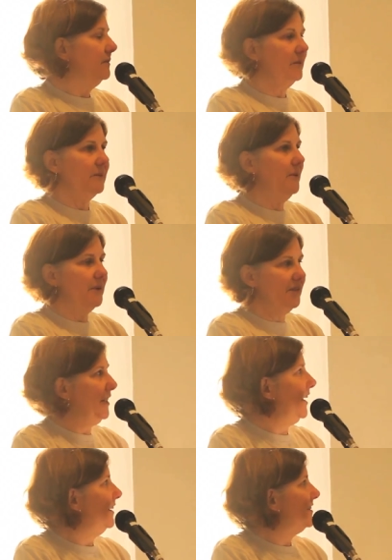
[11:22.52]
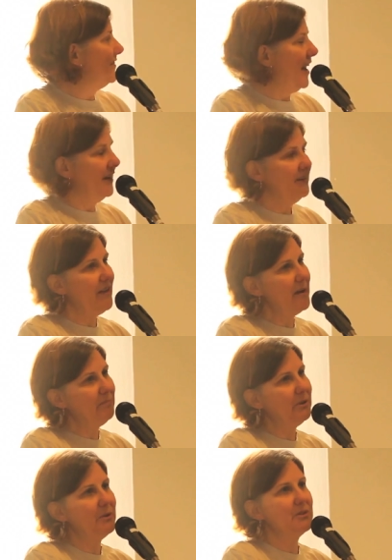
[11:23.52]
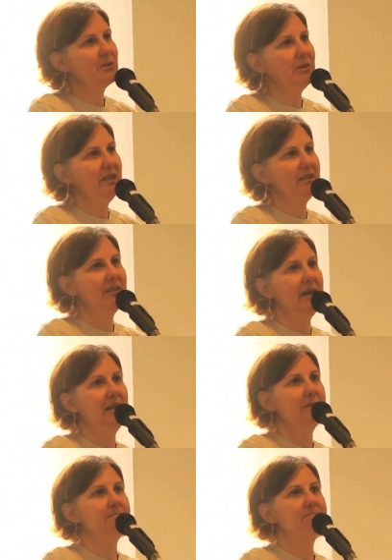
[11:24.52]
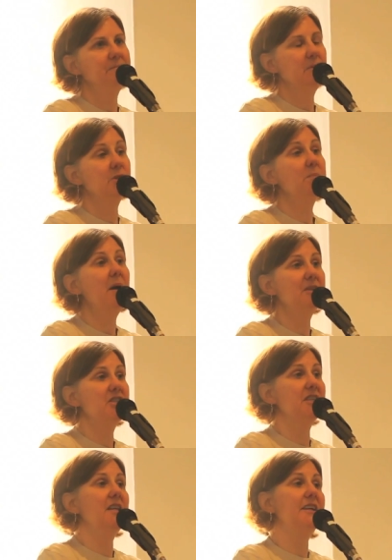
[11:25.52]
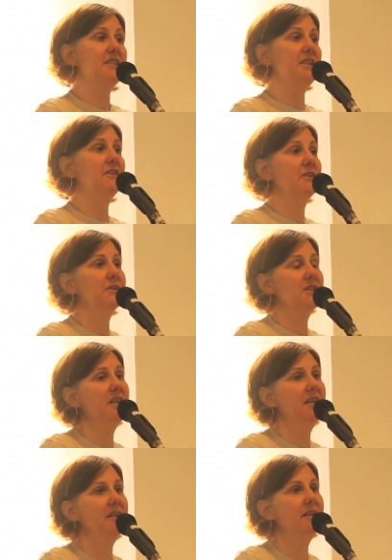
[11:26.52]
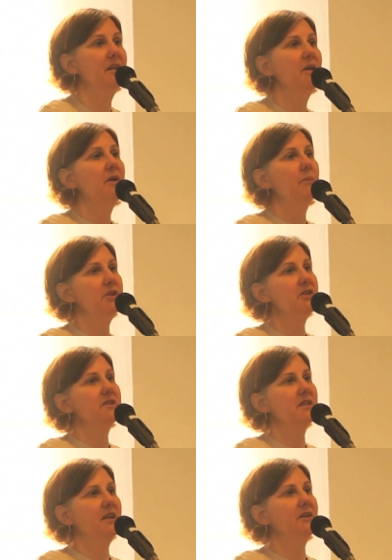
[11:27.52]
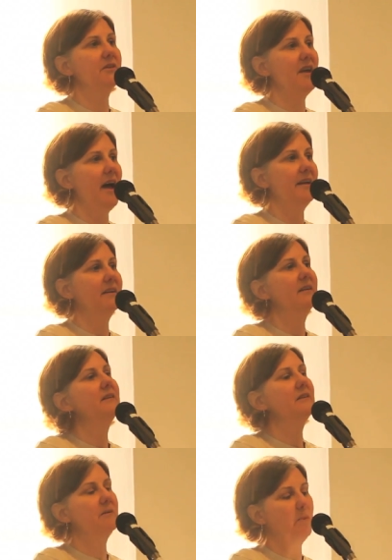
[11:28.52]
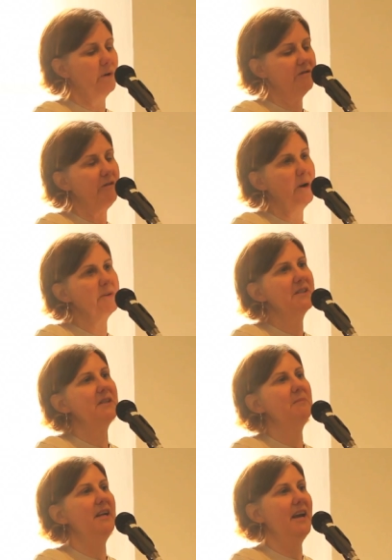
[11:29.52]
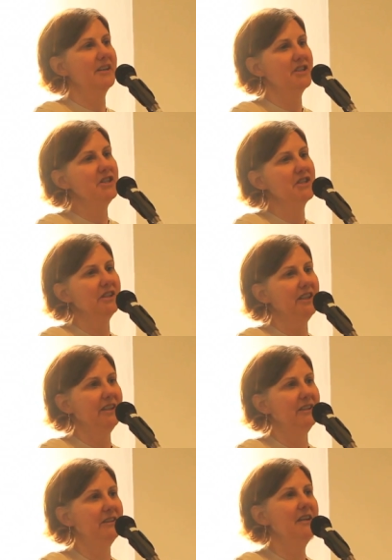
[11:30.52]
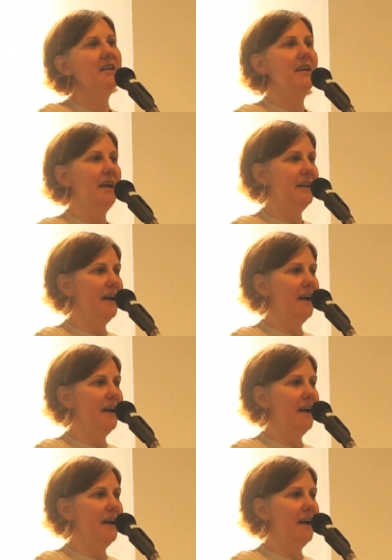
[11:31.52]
we won't even get into that. That book was written, was published in 1913, which is the year that the Board of Pharmacy made hashish illegal and